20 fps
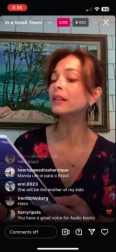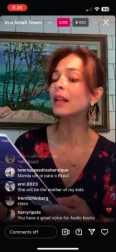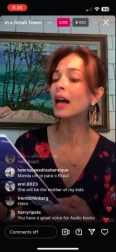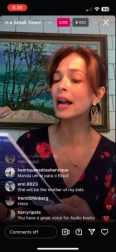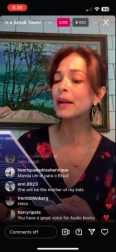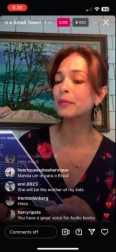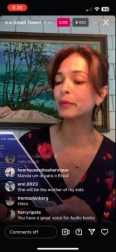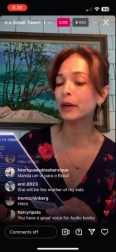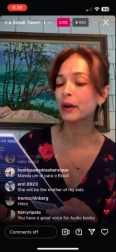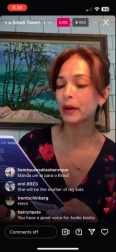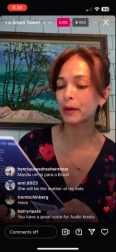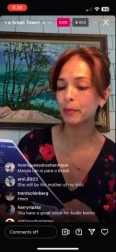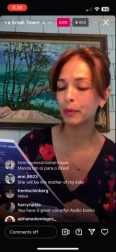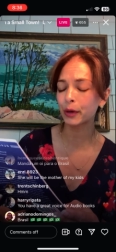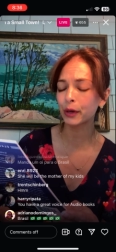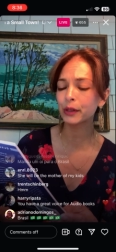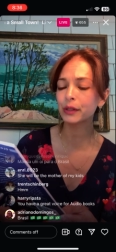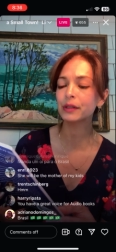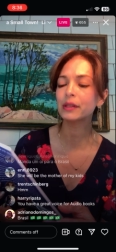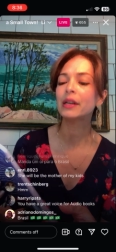The library
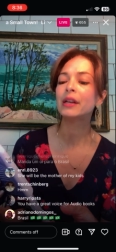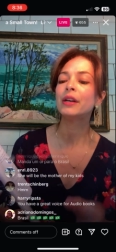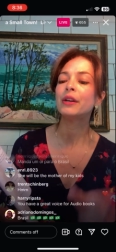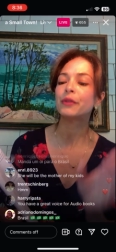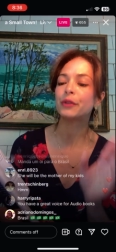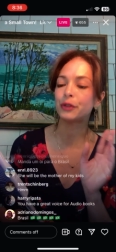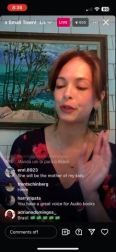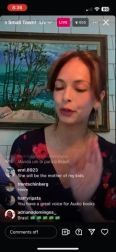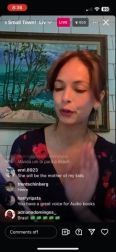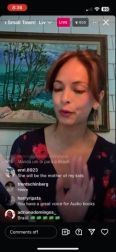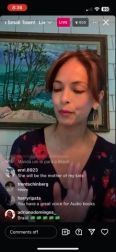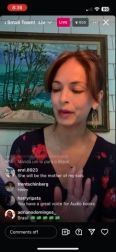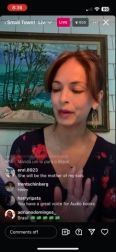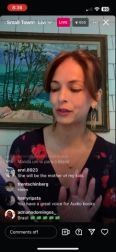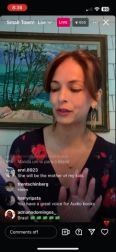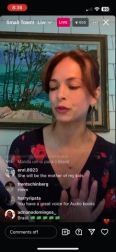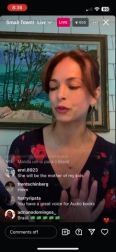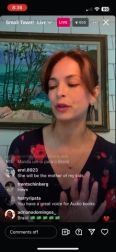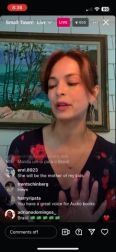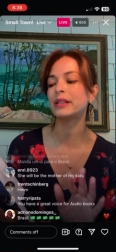books, the two
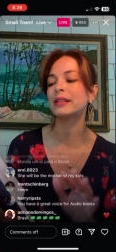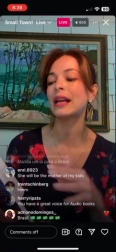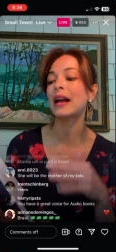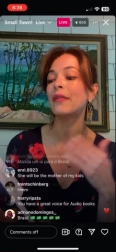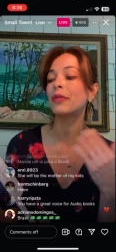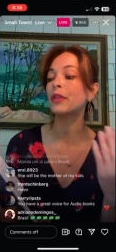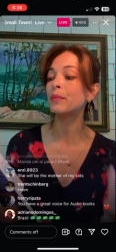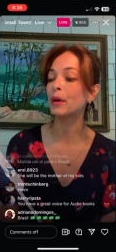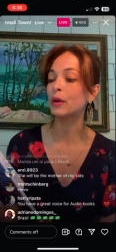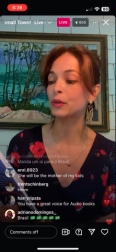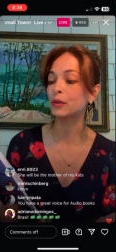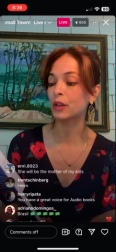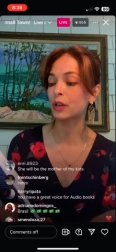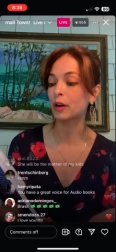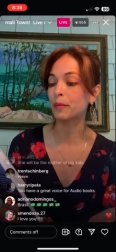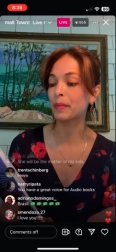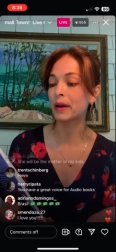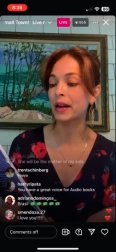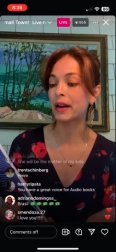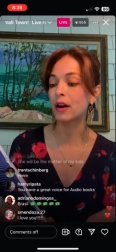mysteries, and the
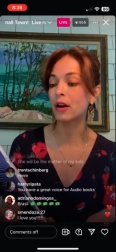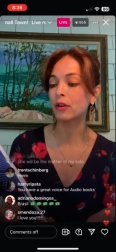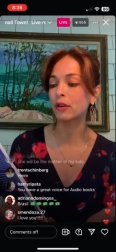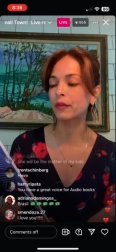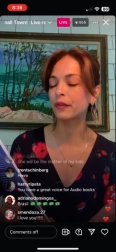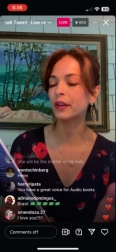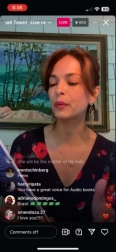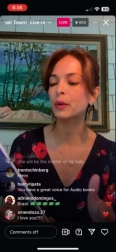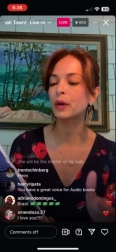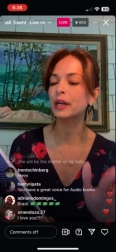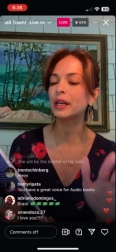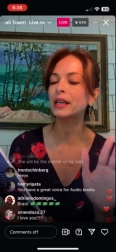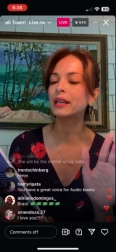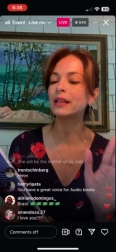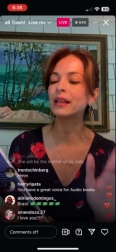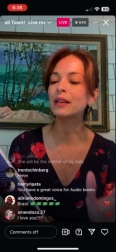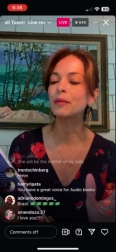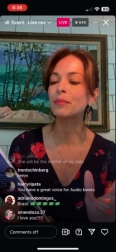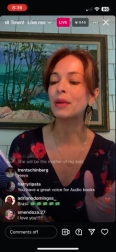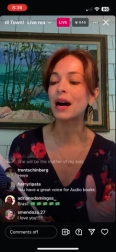Mozart biography were in
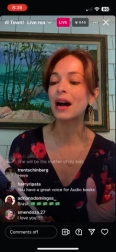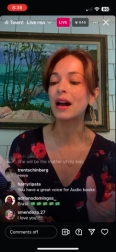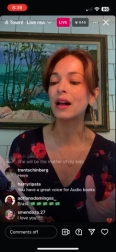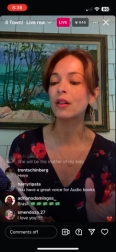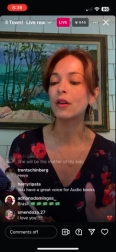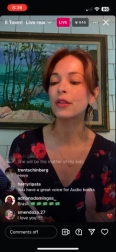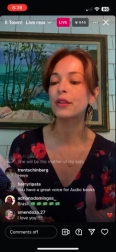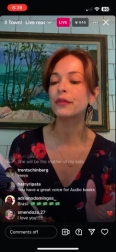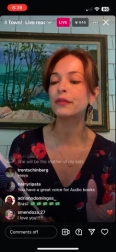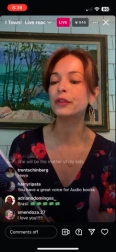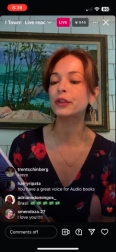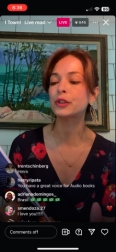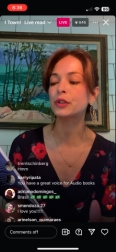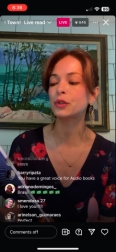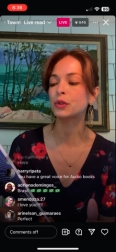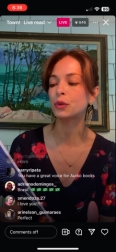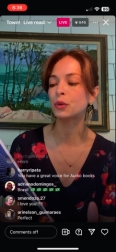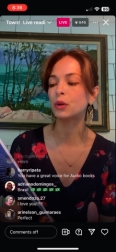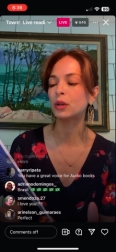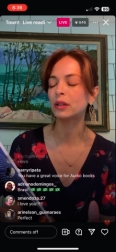a neat pile on the
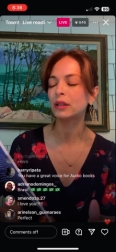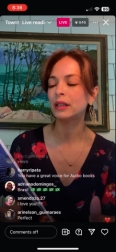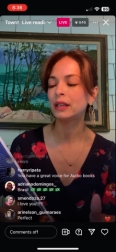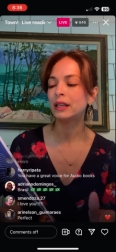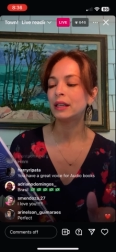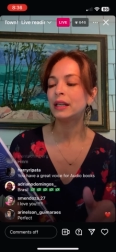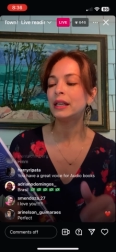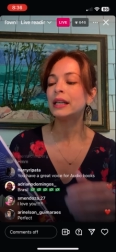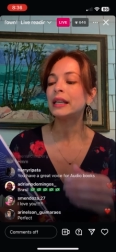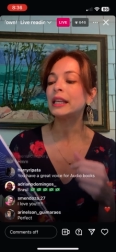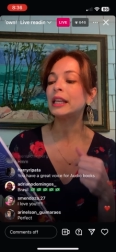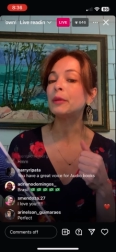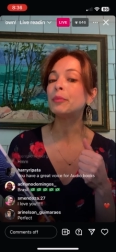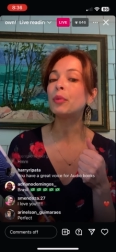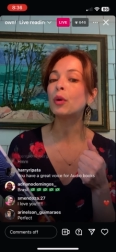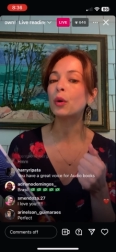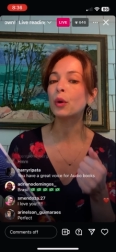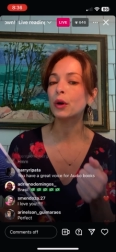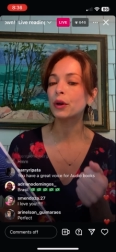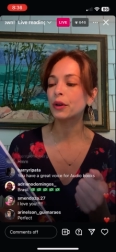footstool.
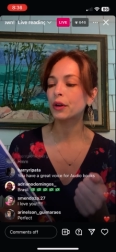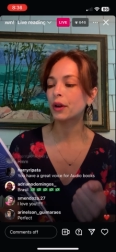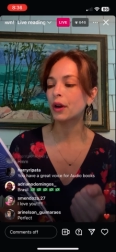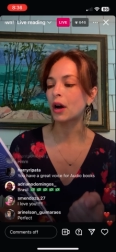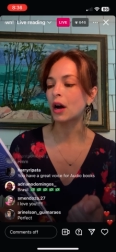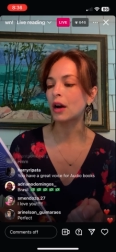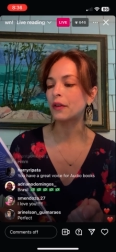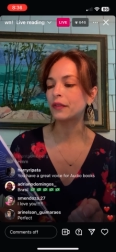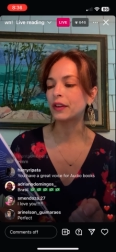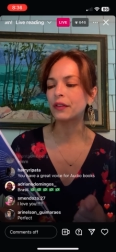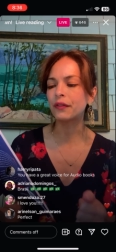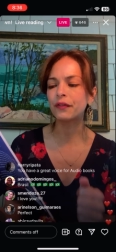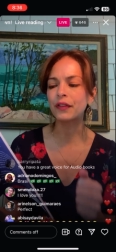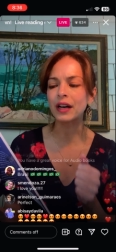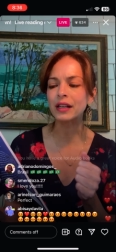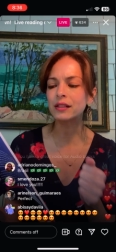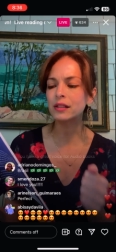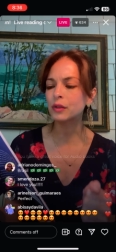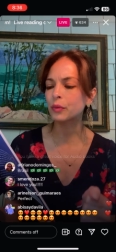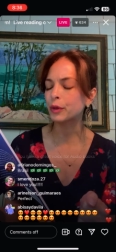He poured coffee,
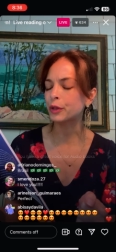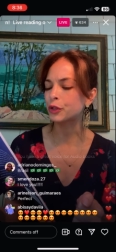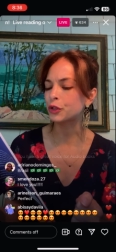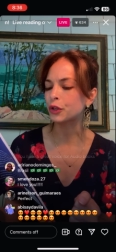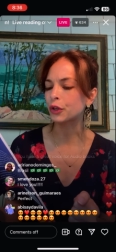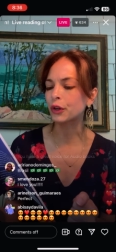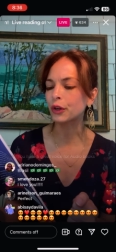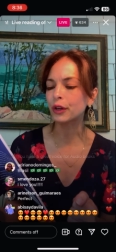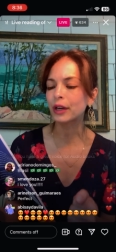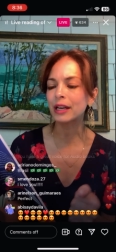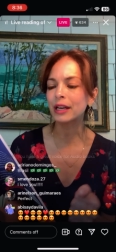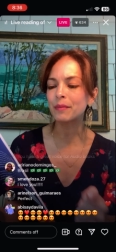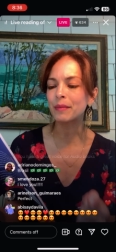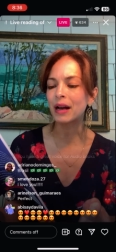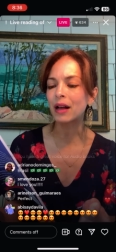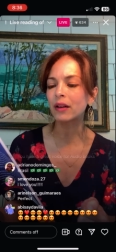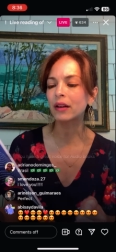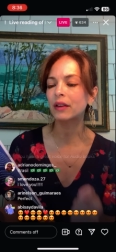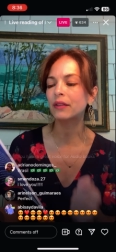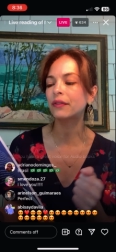fussed with sugar
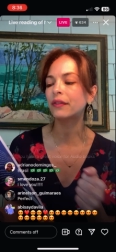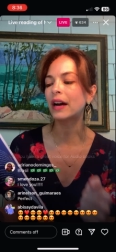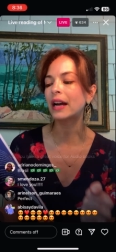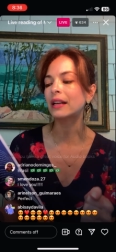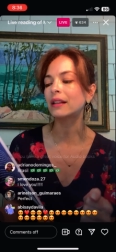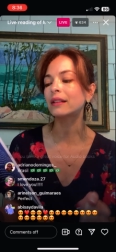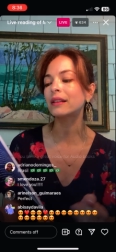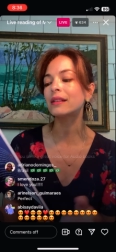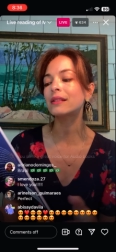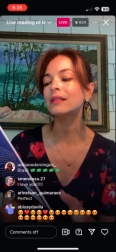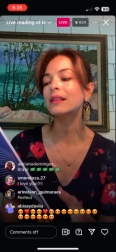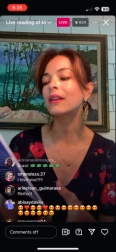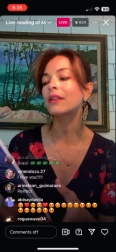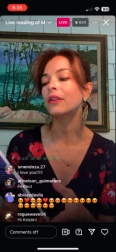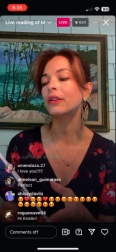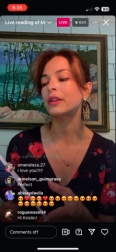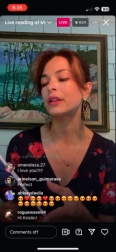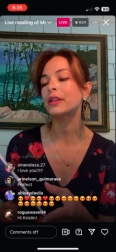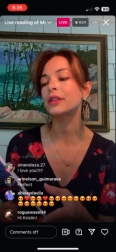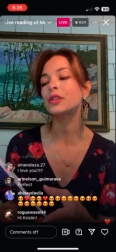and milk, and finally
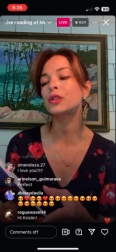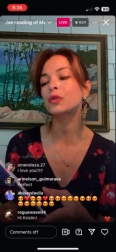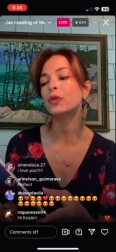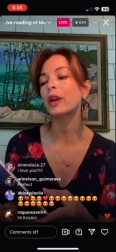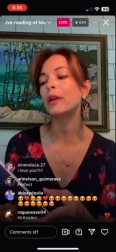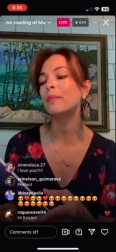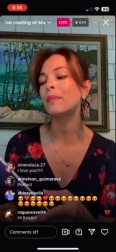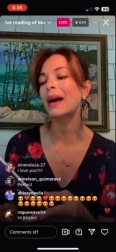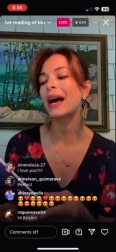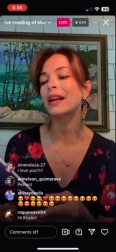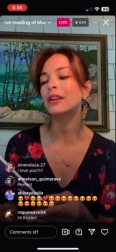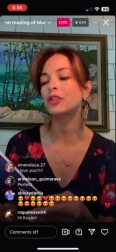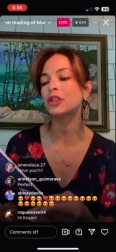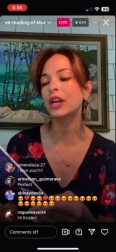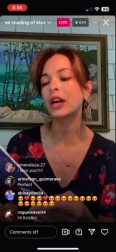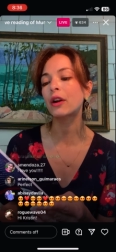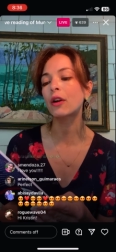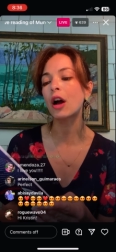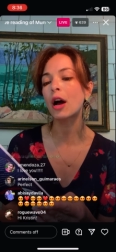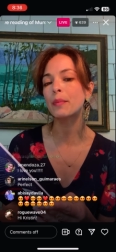settled in a straight
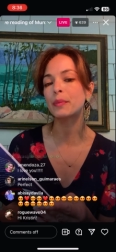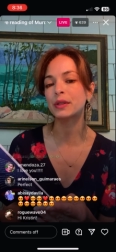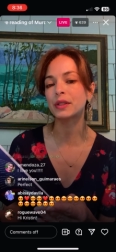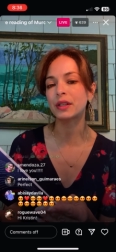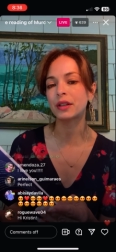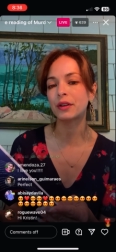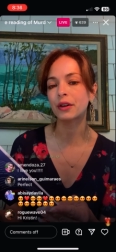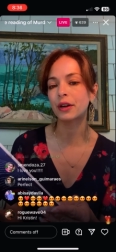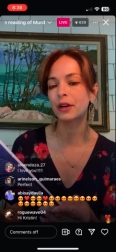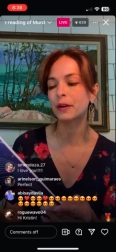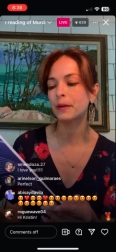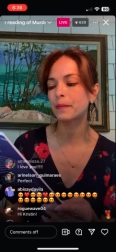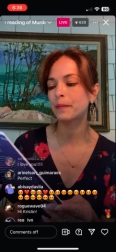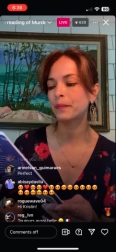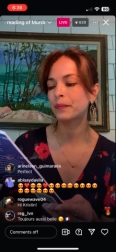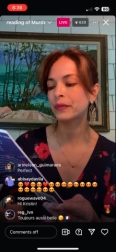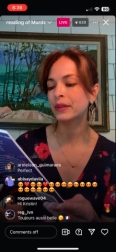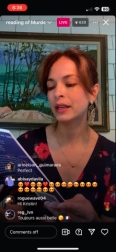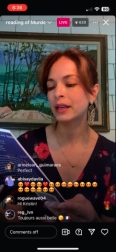back chair opposite her.